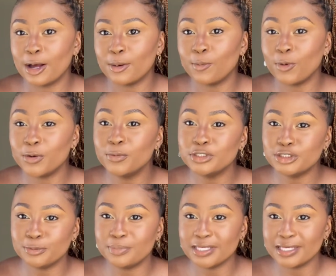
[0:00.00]
when would you
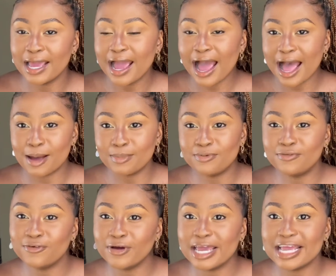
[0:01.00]
be up
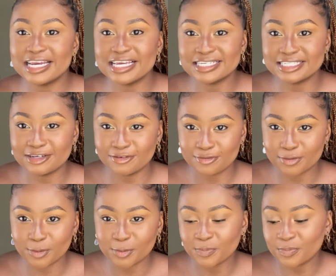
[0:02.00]
for an interview?
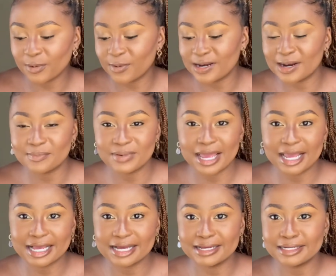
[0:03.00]
And I'm like, no,
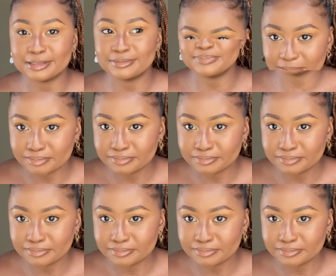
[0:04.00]
anytime.